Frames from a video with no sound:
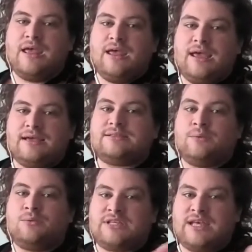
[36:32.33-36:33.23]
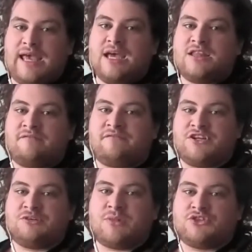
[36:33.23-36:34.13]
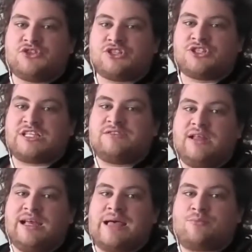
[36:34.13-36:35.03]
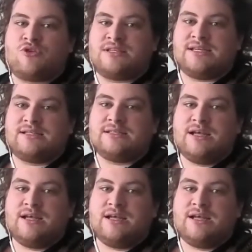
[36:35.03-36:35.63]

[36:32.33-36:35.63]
it, is, it was here that Fisher most successfully elaborated